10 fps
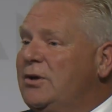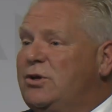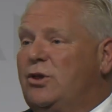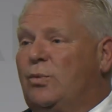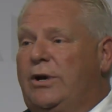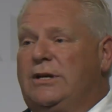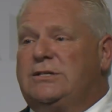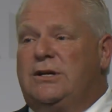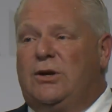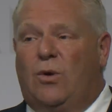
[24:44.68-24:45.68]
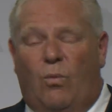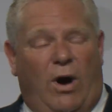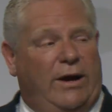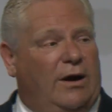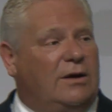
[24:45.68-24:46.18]
to the reason
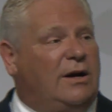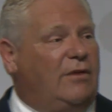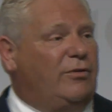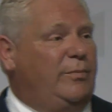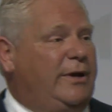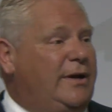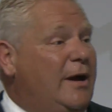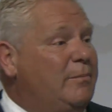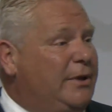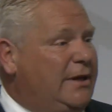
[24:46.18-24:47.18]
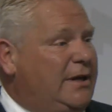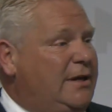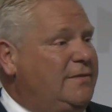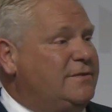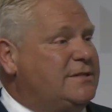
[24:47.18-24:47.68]
why our government
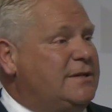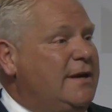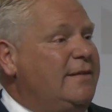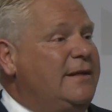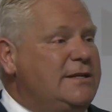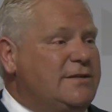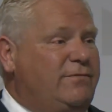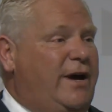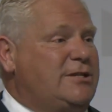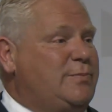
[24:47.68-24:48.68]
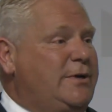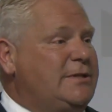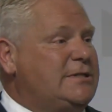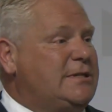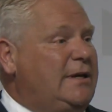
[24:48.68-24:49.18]
believes these
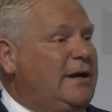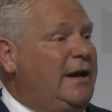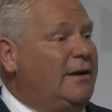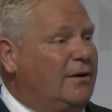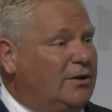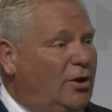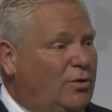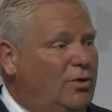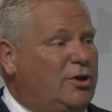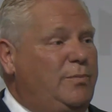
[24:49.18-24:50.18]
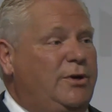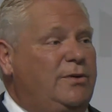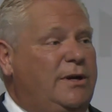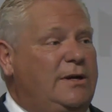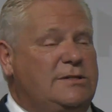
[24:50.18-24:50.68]
investments in our local
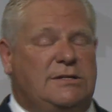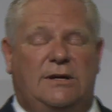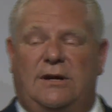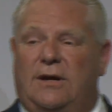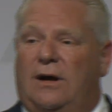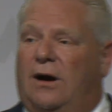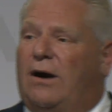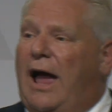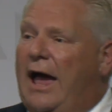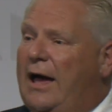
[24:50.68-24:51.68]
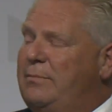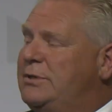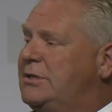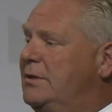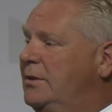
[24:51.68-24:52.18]
communities are
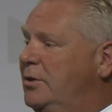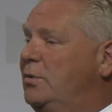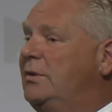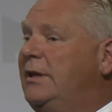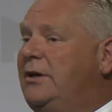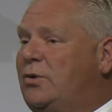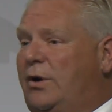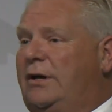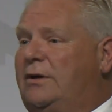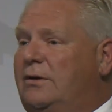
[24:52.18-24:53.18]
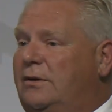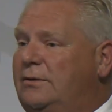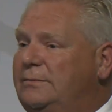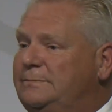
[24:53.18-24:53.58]
absolutely critical.